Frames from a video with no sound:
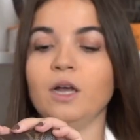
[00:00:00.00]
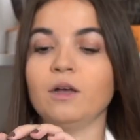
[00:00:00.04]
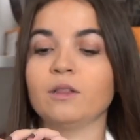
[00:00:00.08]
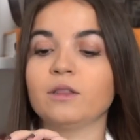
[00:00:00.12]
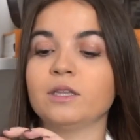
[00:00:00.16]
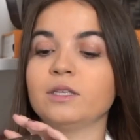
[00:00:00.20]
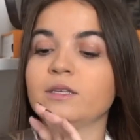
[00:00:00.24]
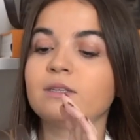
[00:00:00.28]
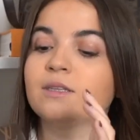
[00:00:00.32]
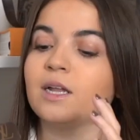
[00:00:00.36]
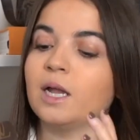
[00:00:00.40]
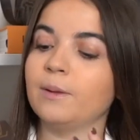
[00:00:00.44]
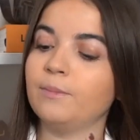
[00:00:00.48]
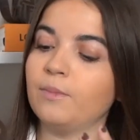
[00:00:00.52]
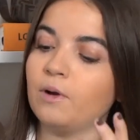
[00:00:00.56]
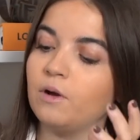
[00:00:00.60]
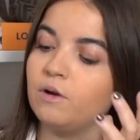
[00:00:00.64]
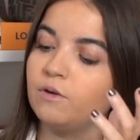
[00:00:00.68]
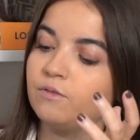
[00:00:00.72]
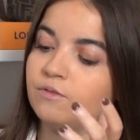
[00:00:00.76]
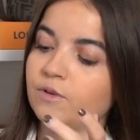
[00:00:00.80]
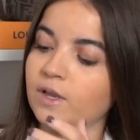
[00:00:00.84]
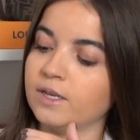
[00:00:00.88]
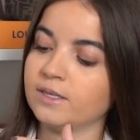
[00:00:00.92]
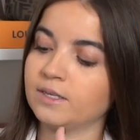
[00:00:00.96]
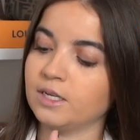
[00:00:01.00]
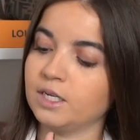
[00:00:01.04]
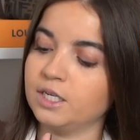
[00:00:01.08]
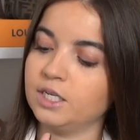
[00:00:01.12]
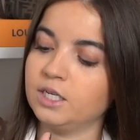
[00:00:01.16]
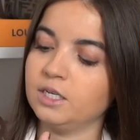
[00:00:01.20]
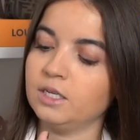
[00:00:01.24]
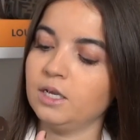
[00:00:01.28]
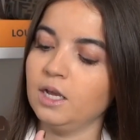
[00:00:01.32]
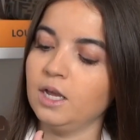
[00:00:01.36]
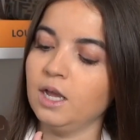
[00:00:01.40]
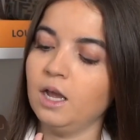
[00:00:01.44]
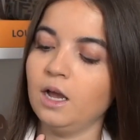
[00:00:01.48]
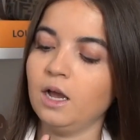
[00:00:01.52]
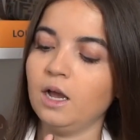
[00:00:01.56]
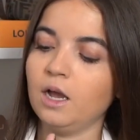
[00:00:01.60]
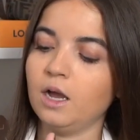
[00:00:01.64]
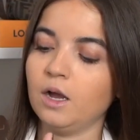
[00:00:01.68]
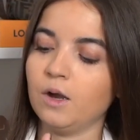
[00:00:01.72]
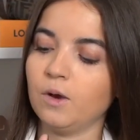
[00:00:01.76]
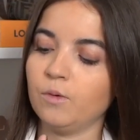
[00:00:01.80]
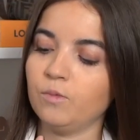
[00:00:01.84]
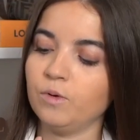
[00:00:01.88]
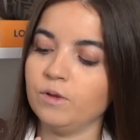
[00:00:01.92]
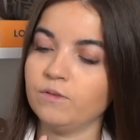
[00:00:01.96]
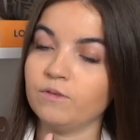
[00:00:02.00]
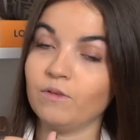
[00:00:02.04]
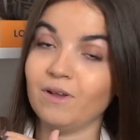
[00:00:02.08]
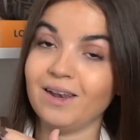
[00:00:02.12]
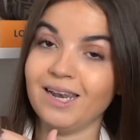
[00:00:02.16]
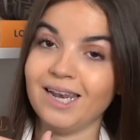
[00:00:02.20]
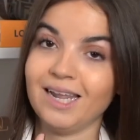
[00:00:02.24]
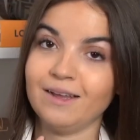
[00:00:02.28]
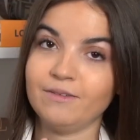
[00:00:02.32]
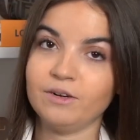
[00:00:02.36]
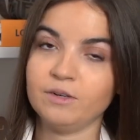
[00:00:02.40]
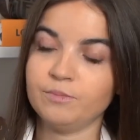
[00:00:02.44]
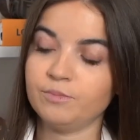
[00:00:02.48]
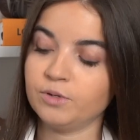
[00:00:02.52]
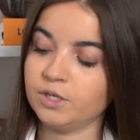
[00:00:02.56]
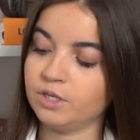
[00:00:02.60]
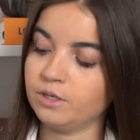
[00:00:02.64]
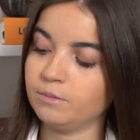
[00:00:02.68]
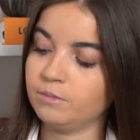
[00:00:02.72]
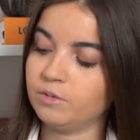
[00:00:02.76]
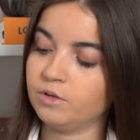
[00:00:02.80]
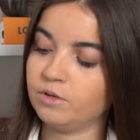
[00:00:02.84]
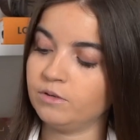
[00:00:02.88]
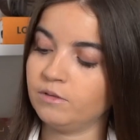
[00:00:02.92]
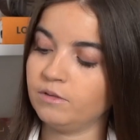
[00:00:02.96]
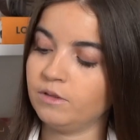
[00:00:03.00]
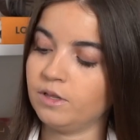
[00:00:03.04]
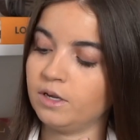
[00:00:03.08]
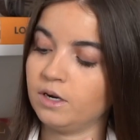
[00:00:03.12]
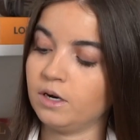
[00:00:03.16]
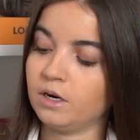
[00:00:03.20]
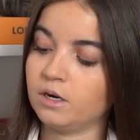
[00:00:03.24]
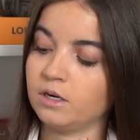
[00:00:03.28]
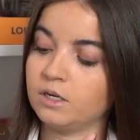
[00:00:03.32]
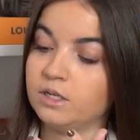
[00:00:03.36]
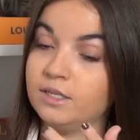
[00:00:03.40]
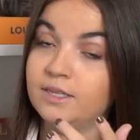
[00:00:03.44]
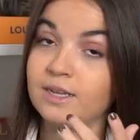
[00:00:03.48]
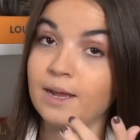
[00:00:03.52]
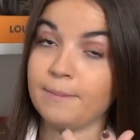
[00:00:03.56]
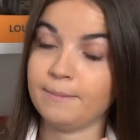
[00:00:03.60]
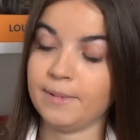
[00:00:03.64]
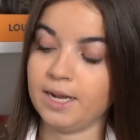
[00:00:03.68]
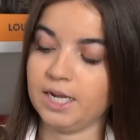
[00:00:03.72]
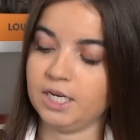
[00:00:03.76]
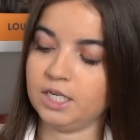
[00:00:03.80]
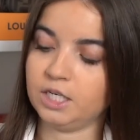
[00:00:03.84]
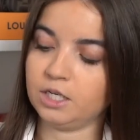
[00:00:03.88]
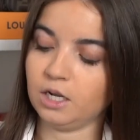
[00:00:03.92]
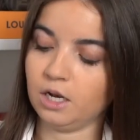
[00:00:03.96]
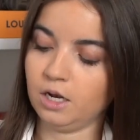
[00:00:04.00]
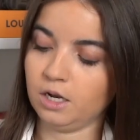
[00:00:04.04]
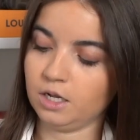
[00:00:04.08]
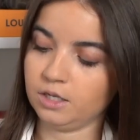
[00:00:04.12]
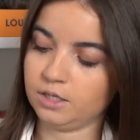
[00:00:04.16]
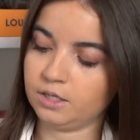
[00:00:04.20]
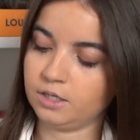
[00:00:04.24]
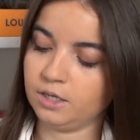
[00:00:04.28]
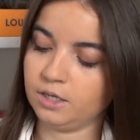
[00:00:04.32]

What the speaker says: on this type of SLG with leather pressure button, they are damaged a lot.